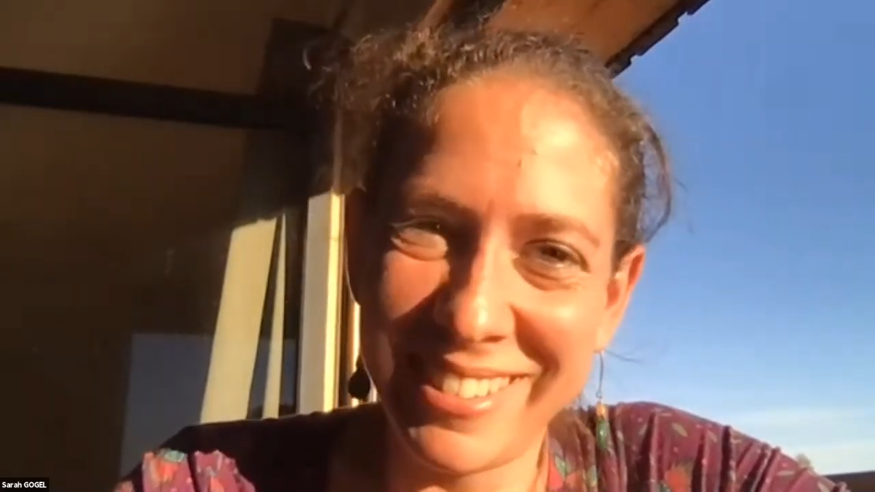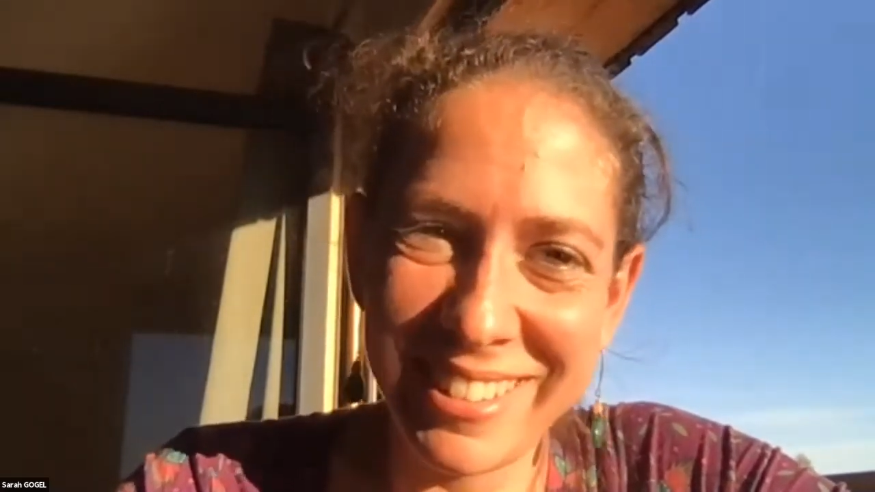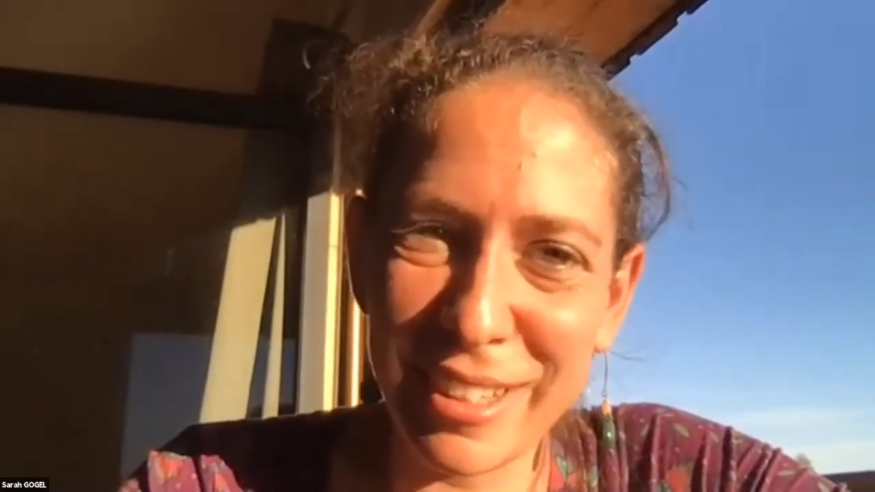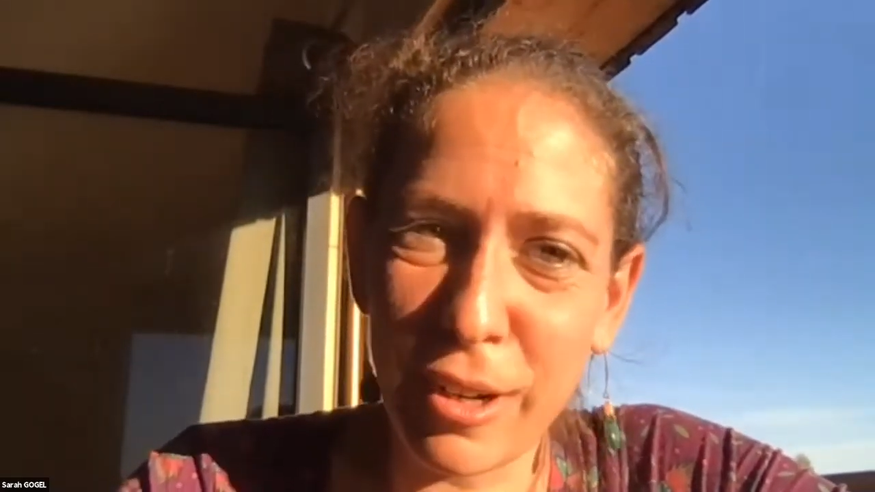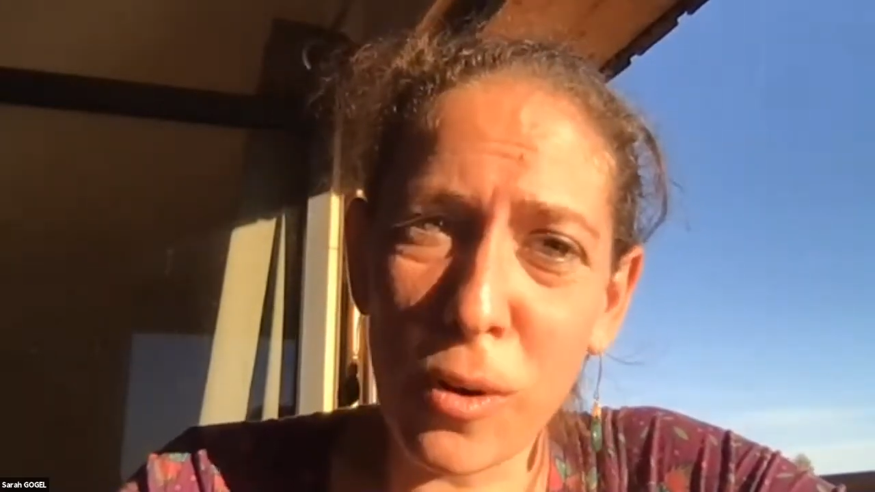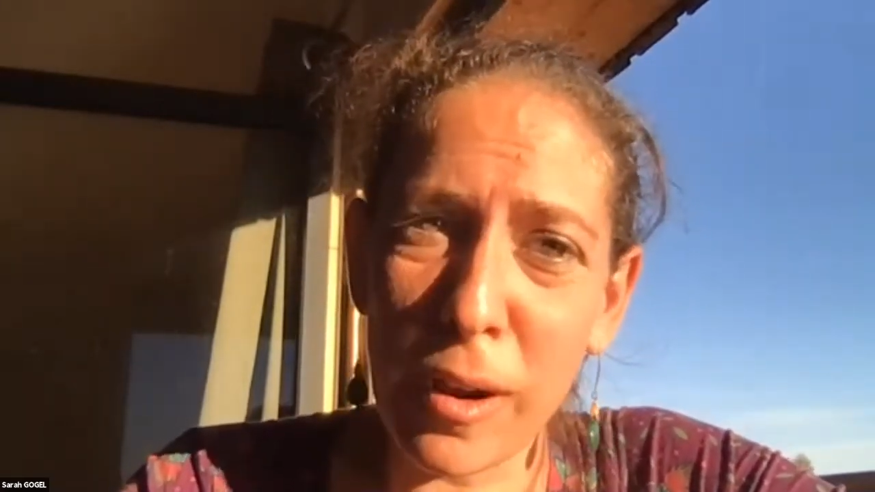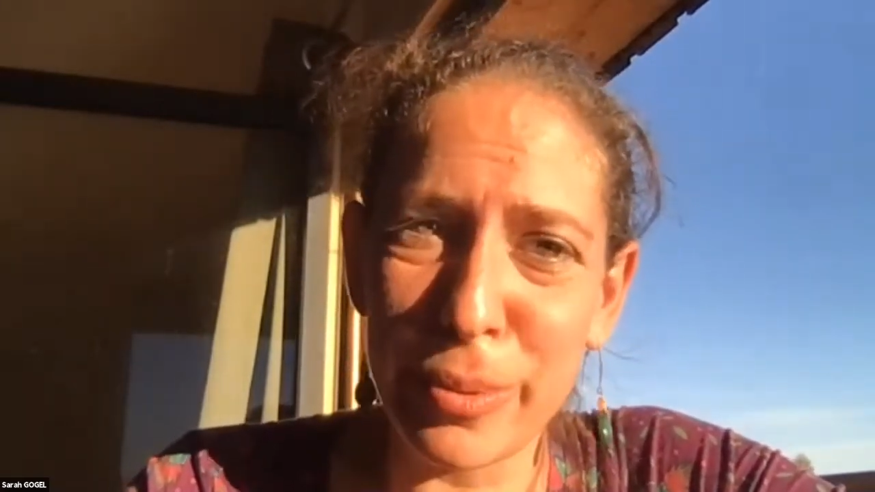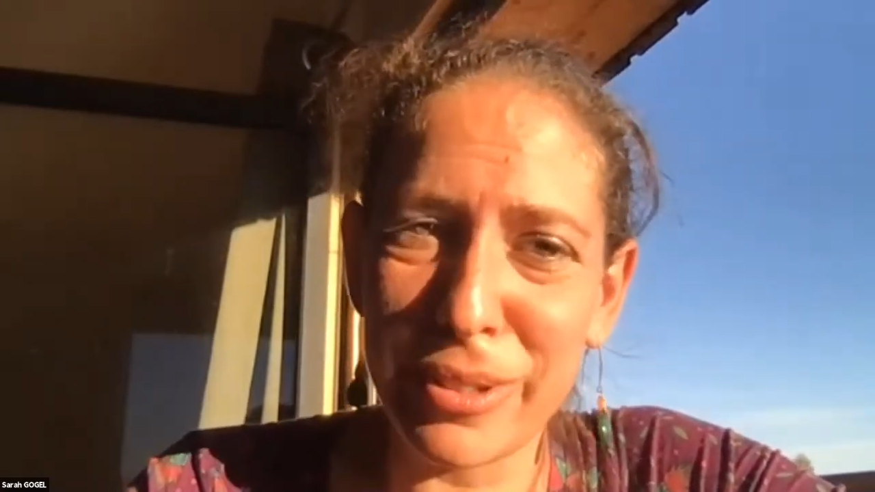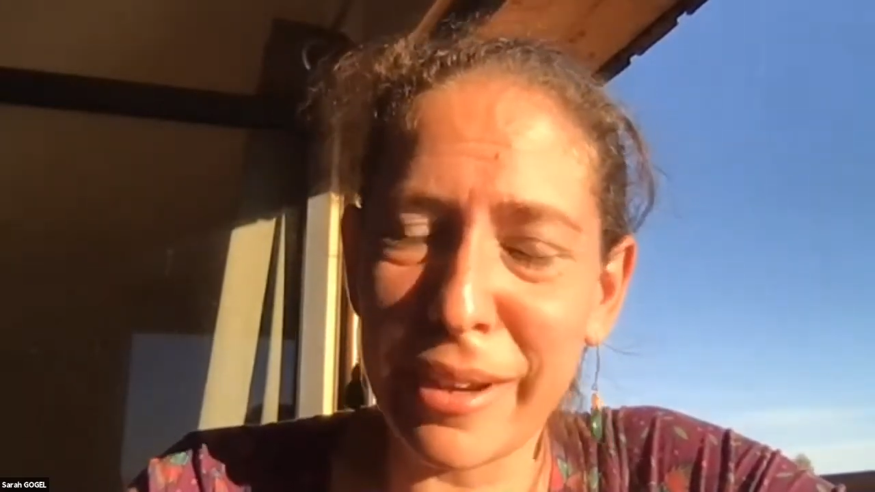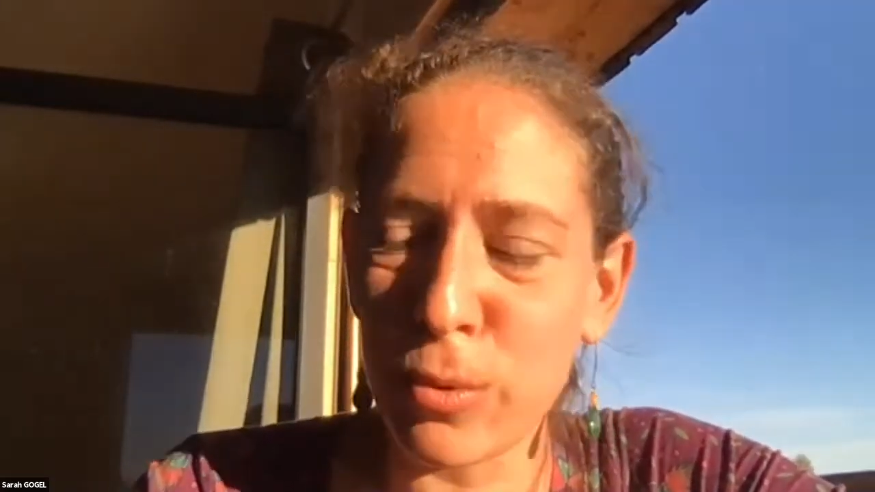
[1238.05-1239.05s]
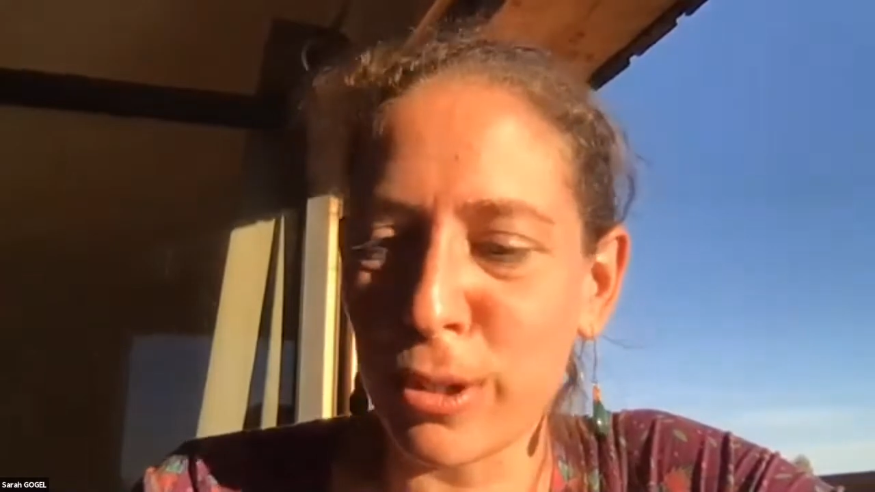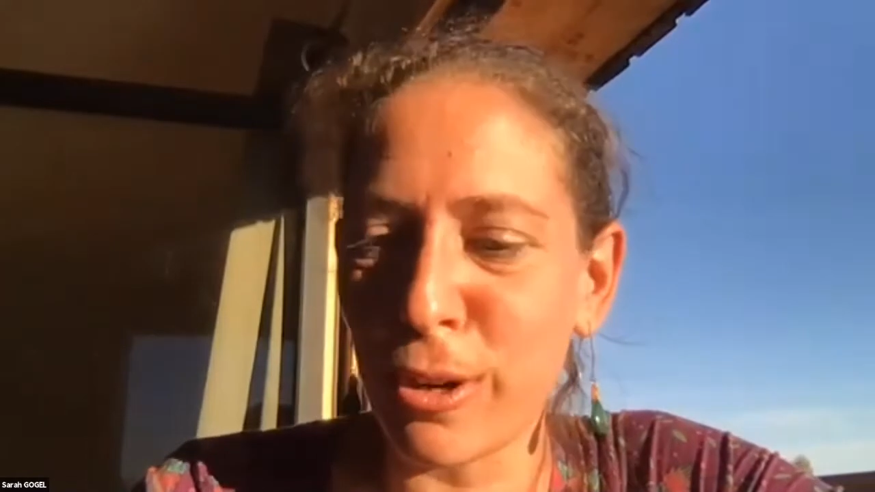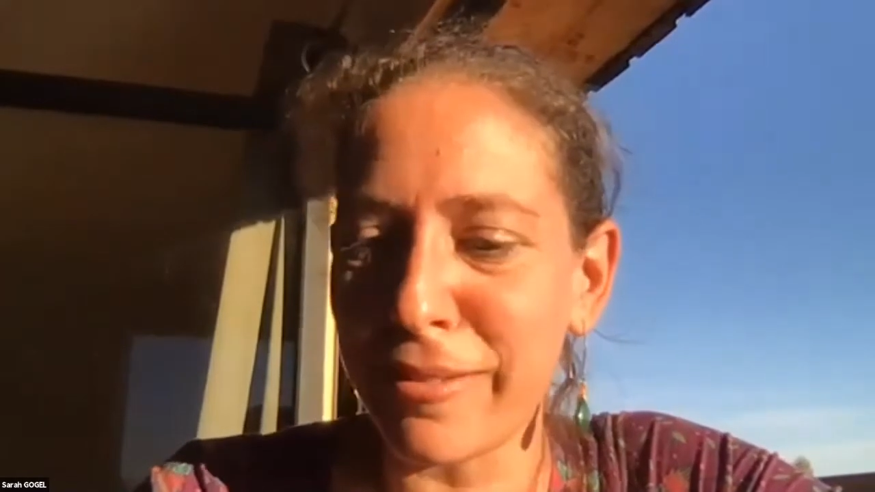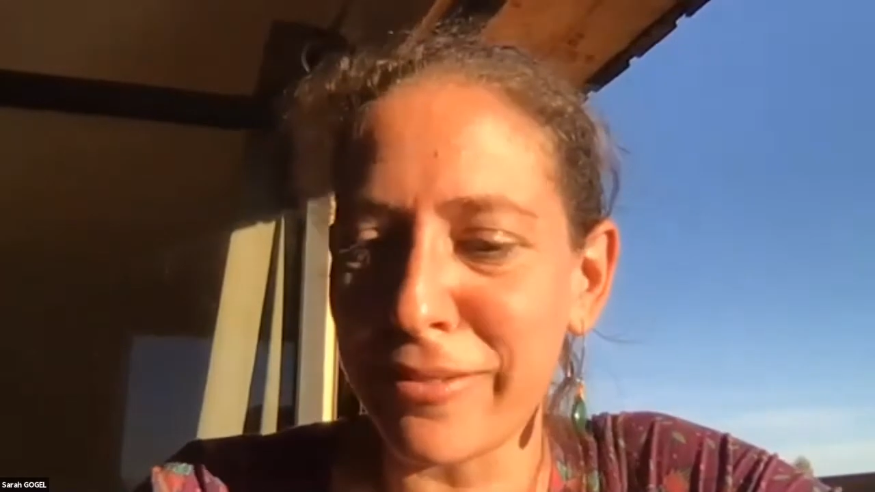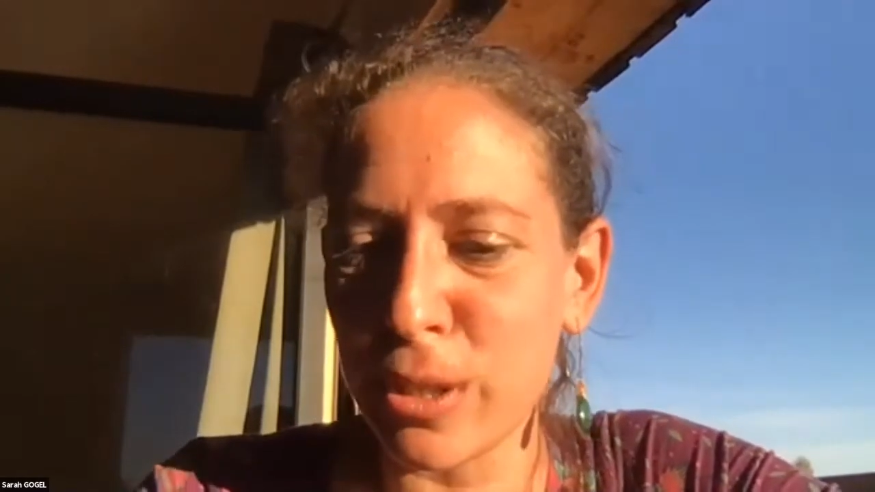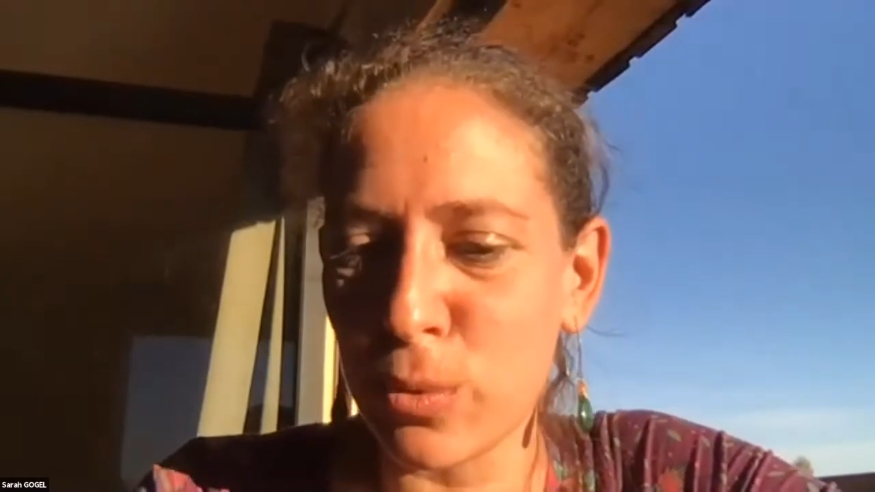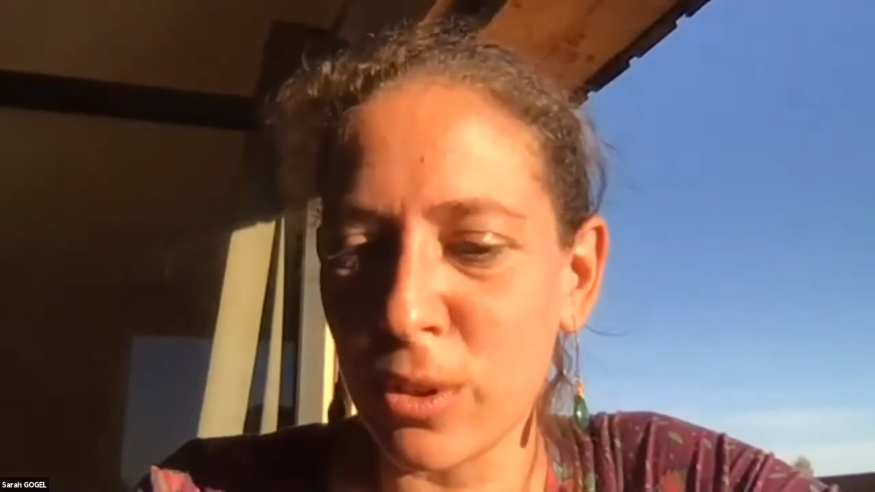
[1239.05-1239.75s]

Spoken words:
the co-ops that were offered